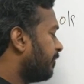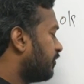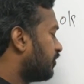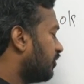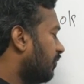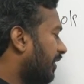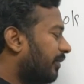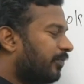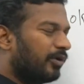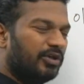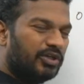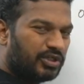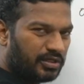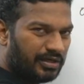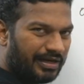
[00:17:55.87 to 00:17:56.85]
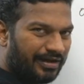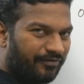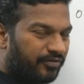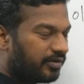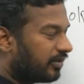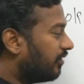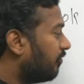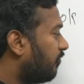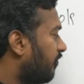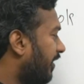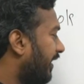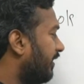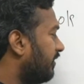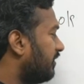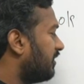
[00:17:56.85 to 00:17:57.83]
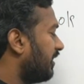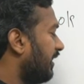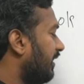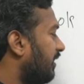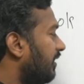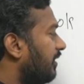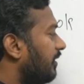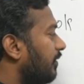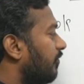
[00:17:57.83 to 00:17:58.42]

So one position left, 5, 3,